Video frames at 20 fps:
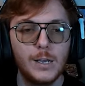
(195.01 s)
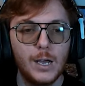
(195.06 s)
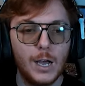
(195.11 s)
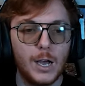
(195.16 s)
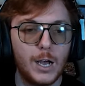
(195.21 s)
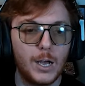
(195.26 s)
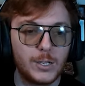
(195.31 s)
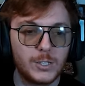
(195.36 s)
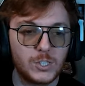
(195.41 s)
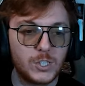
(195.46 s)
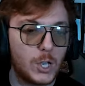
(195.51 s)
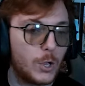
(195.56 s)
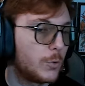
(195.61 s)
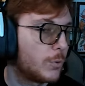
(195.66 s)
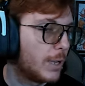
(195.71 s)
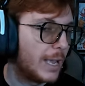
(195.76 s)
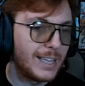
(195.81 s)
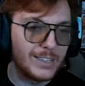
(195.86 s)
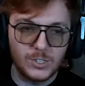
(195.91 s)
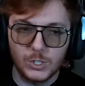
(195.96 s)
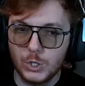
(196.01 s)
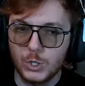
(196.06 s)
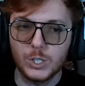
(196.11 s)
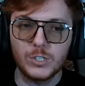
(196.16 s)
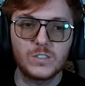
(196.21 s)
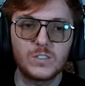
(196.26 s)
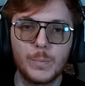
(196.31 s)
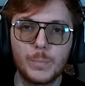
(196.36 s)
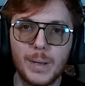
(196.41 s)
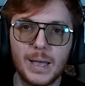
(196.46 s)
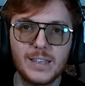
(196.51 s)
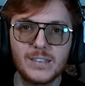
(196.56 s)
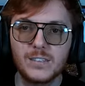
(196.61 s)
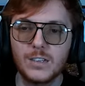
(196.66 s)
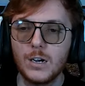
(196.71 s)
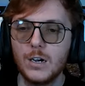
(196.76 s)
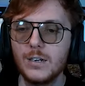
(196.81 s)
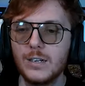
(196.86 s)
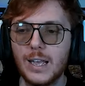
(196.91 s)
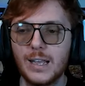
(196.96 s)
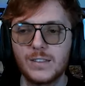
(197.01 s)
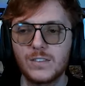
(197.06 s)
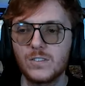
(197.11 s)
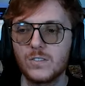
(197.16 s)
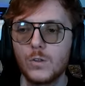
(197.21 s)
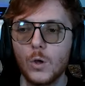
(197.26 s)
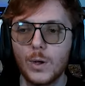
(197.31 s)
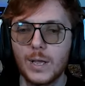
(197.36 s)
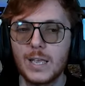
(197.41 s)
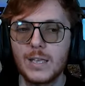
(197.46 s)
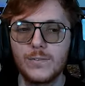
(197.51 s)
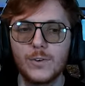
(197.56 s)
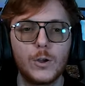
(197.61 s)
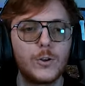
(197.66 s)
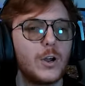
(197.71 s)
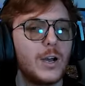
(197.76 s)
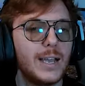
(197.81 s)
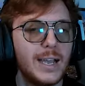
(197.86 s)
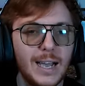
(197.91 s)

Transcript: Uh, so it's just the base card. It's not evoed. I